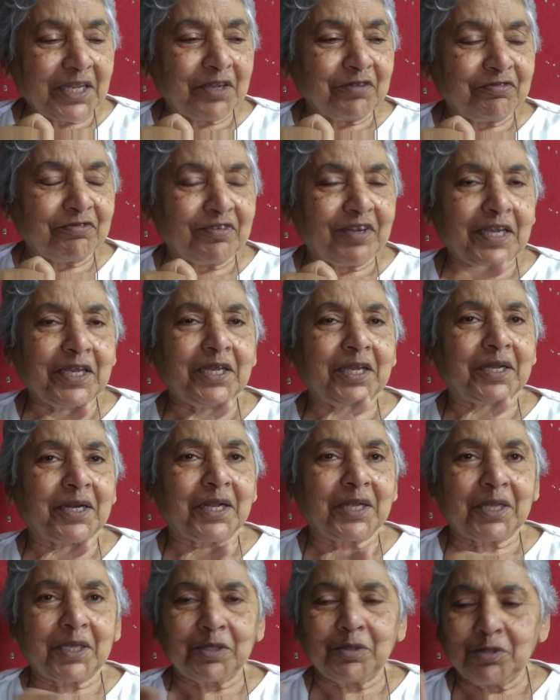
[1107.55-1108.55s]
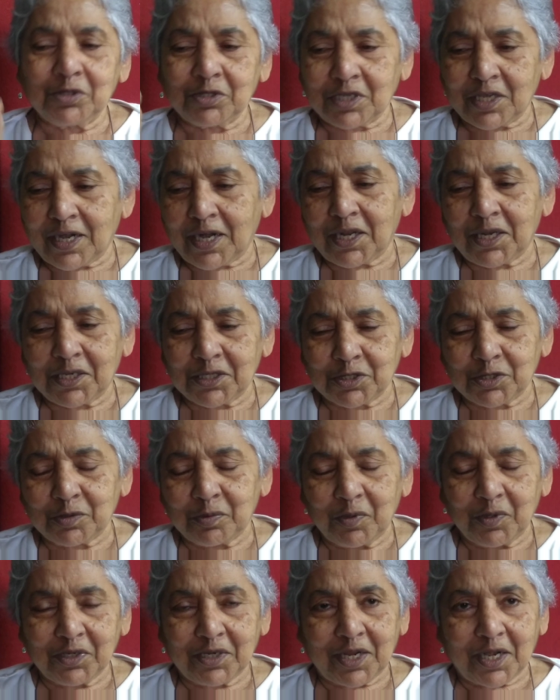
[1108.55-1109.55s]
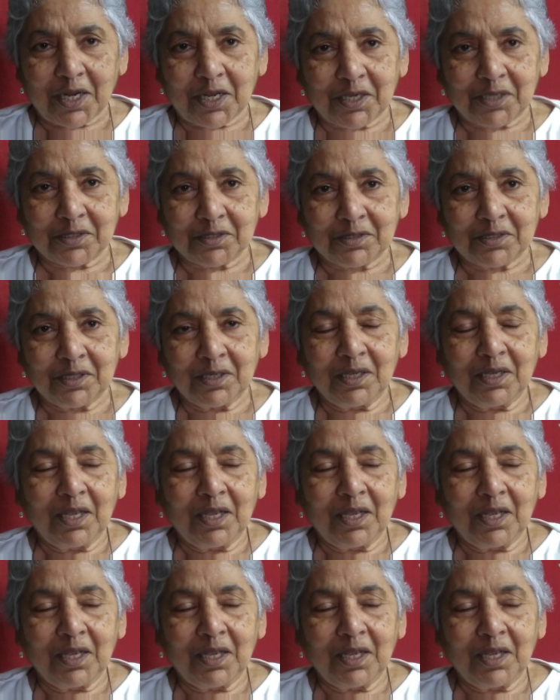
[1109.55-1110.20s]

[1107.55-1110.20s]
like a firecracker, those crackers, small crackers.